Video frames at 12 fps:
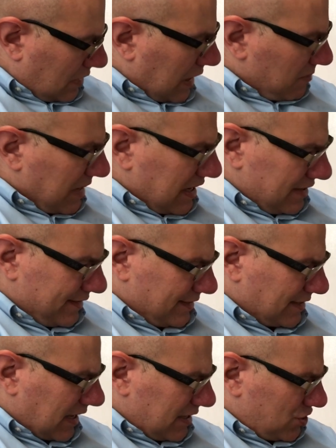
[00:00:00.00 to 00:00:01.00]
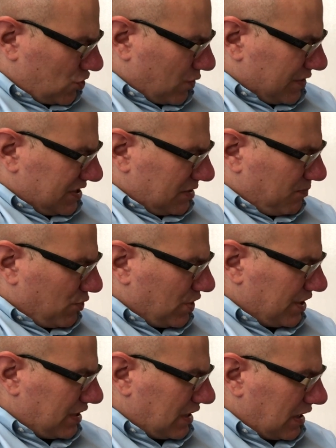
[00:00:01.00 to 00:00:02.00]
I made a design choice to
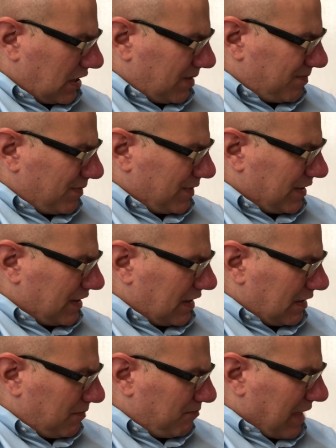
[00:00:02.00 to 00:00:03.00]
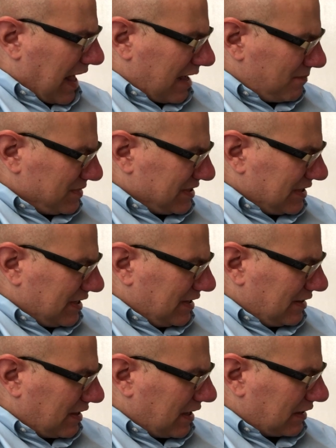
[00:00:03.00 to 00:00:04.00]
put maps
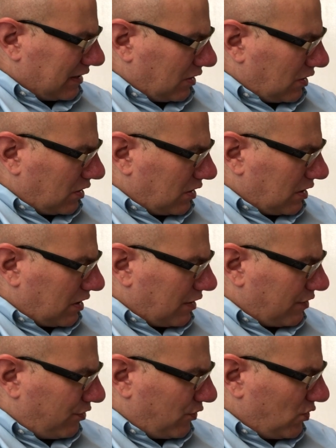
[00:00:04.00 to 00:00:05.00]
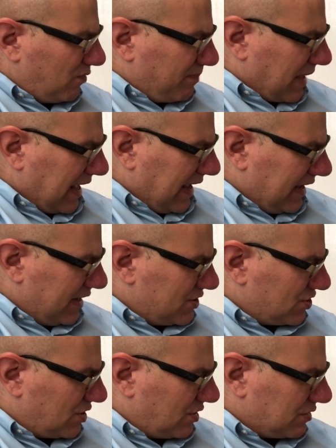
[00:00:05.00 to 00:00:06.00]
in like a third
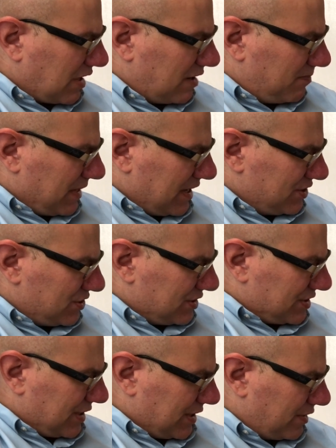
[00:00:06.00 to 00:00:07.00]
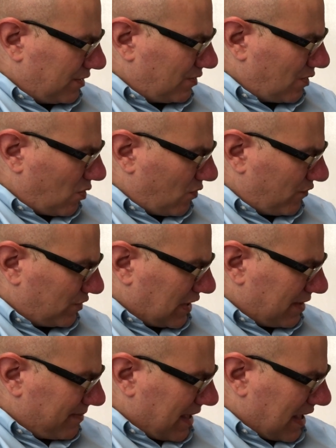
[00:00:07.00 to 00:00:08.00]
page and a lot of pages here, the
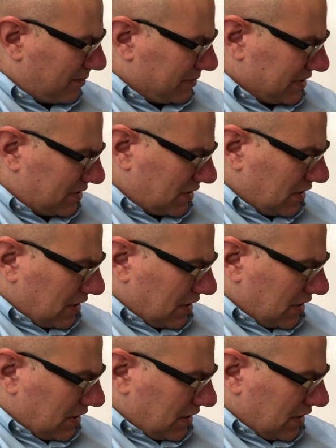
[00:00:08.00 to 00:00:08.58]
overland maps.